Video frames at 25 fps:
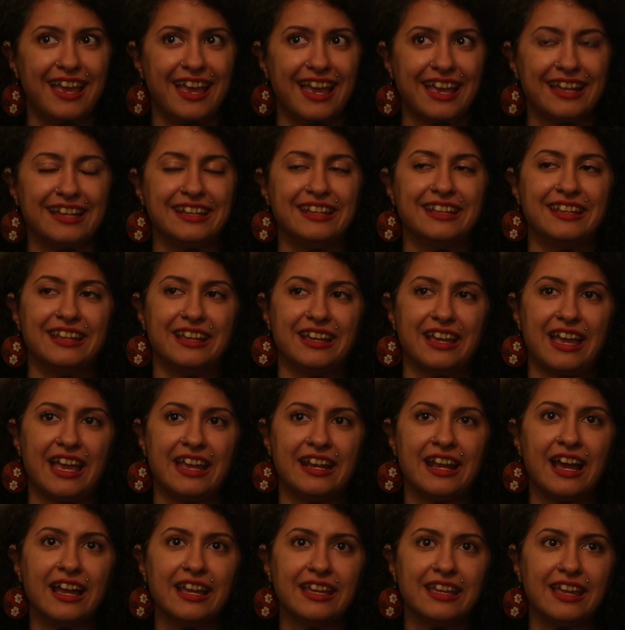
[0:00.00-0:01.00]

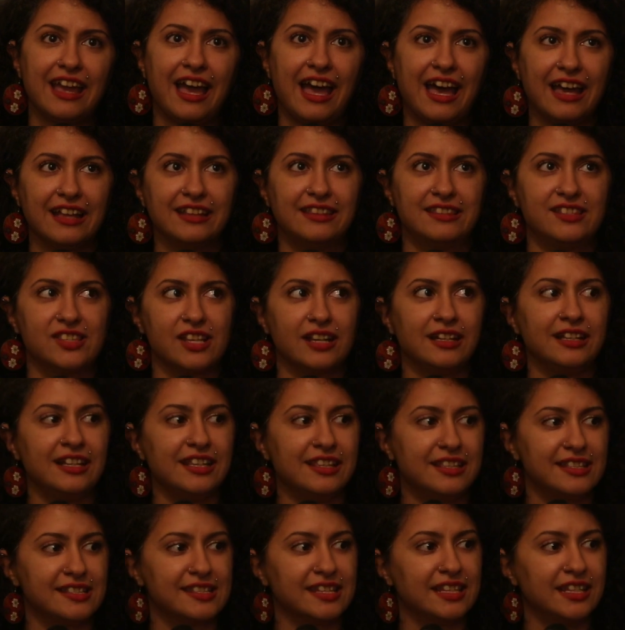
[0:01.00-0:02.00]
and I had suddenly
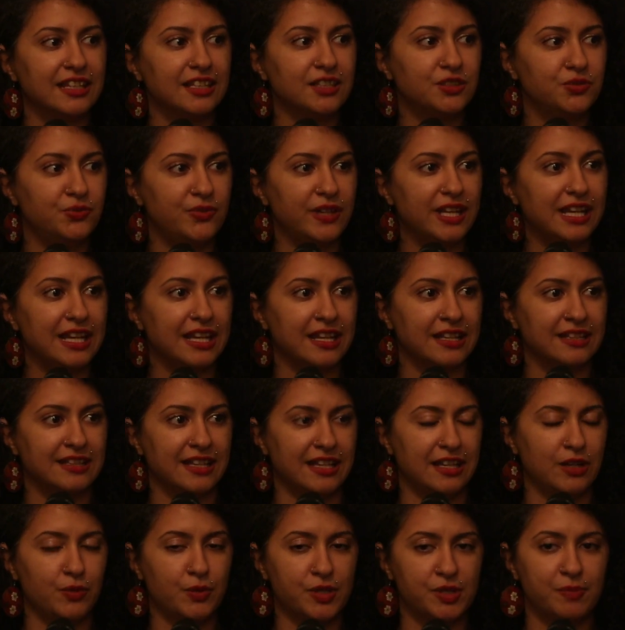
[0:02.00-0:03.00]
this guilt feeling
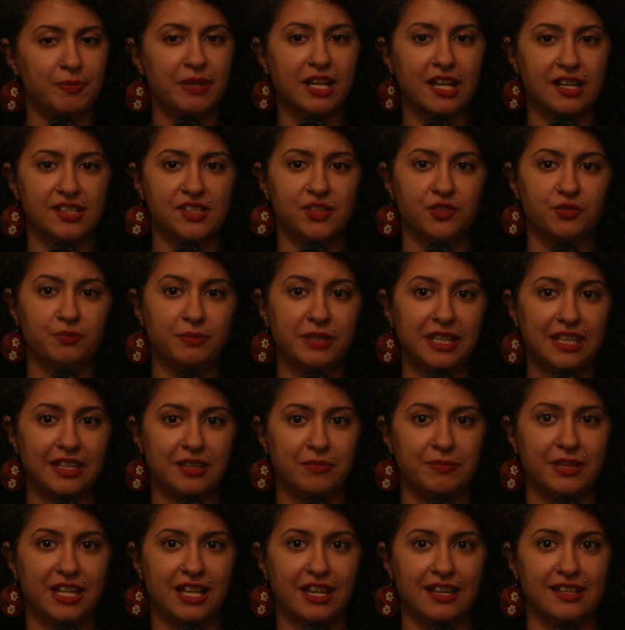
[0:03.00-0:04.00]
that it was because of
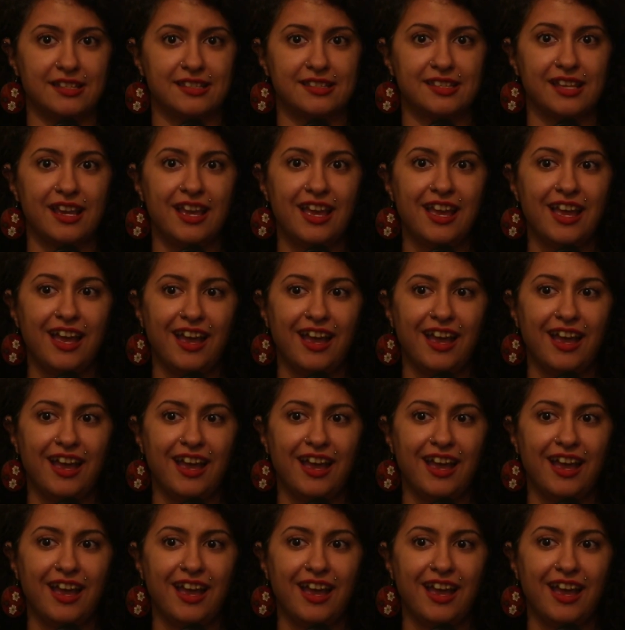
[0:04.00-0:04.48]
me, because